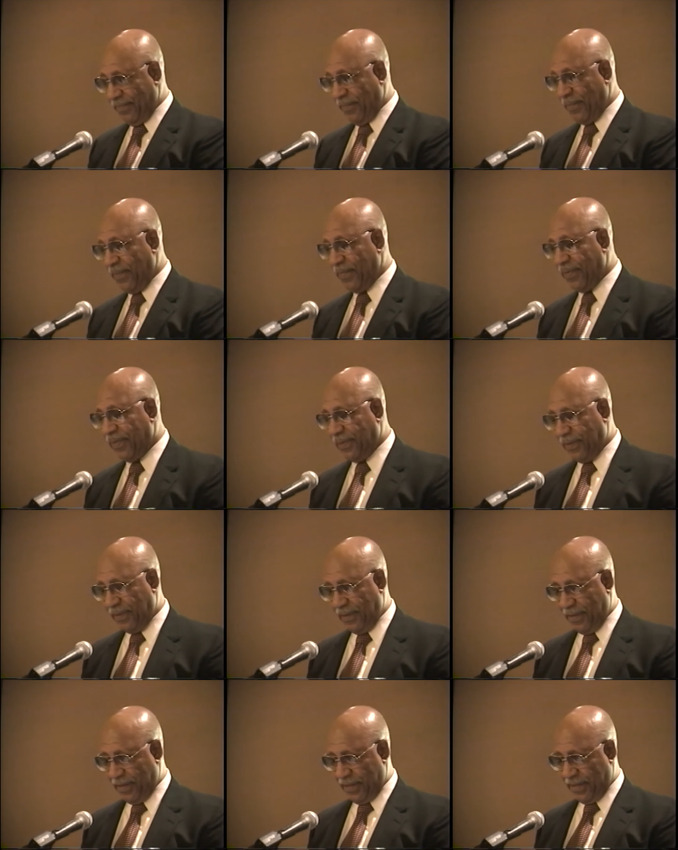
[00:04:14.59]

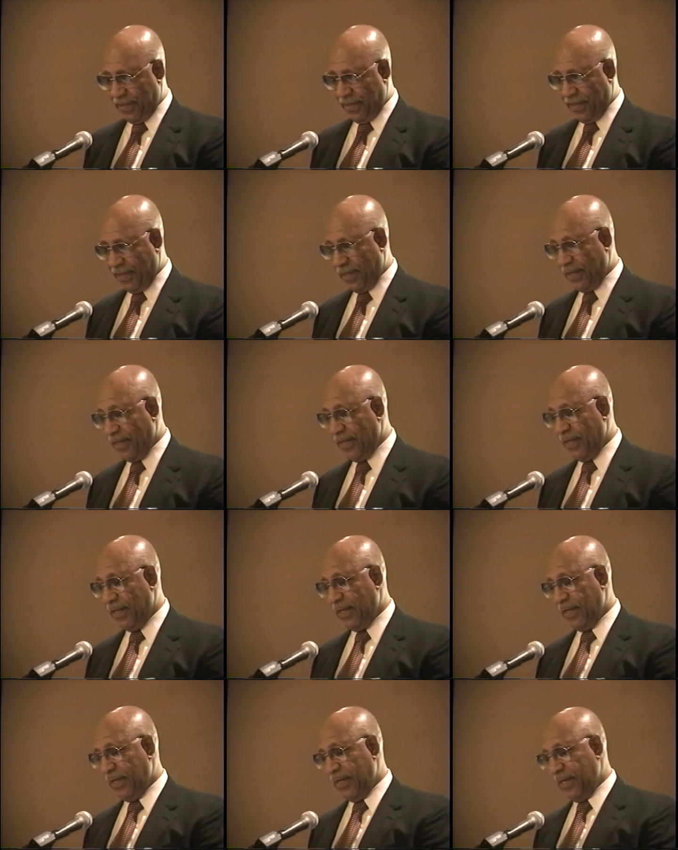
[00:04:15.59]

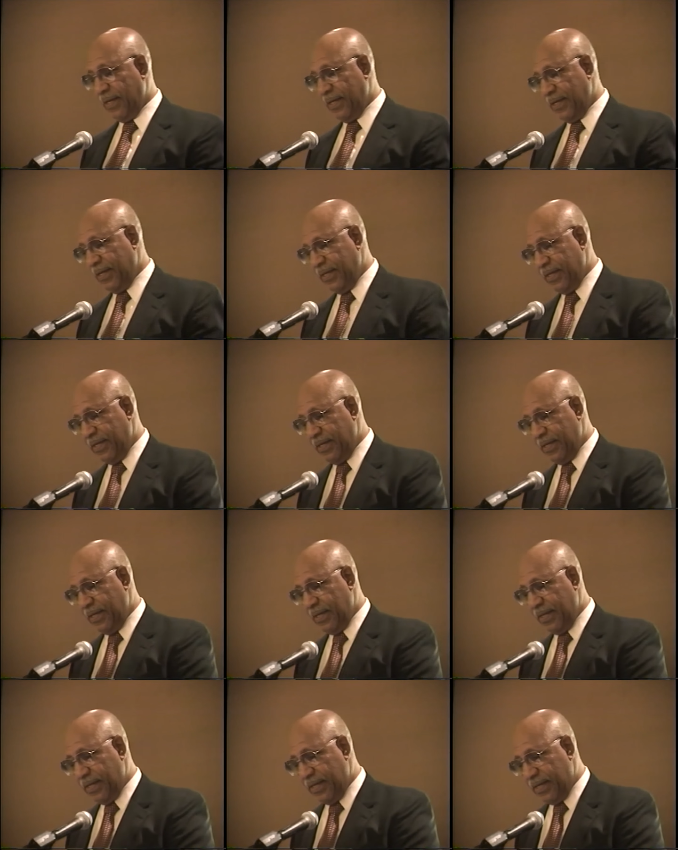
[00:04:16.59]

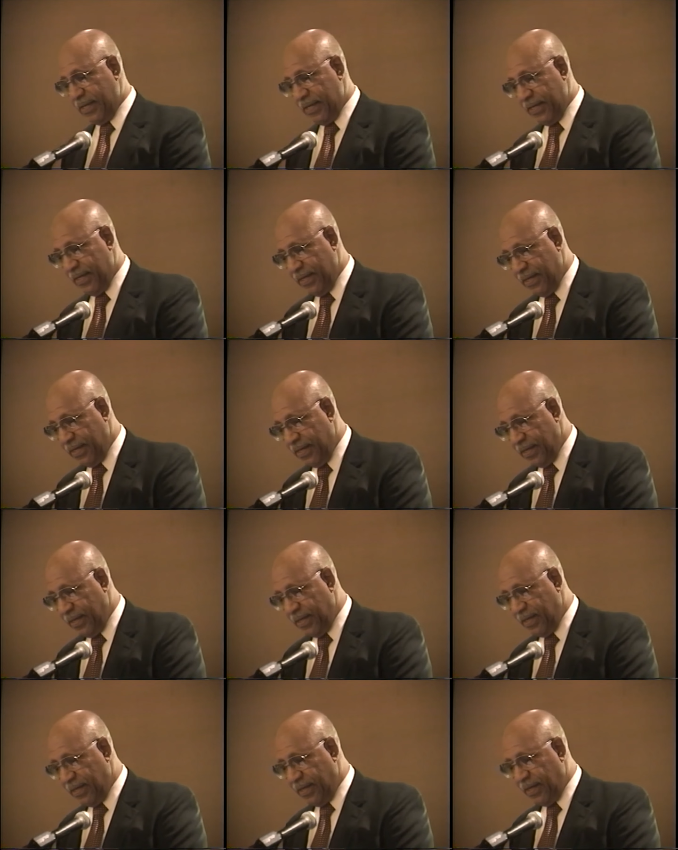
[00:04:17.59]

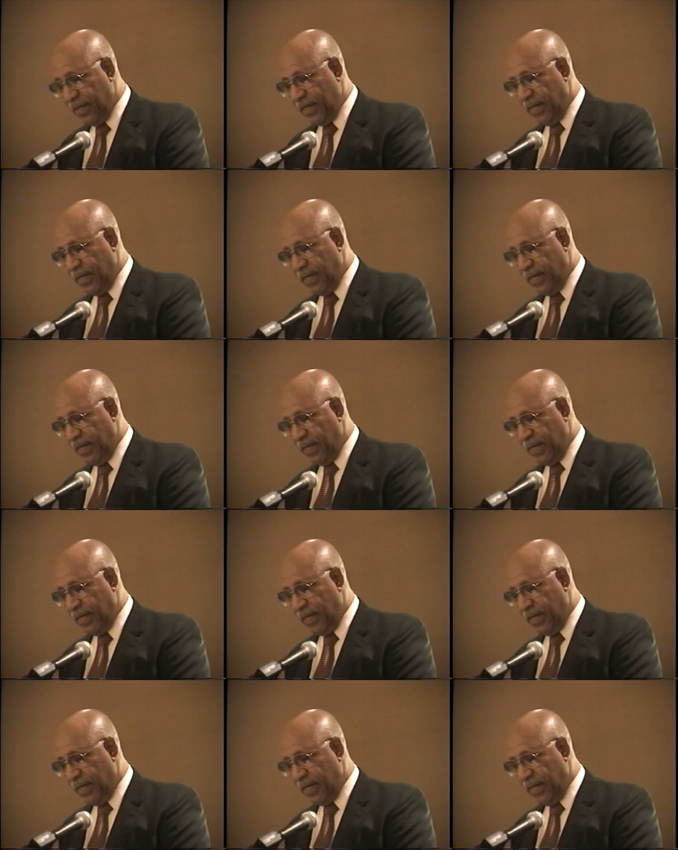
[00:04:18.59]
[no speech]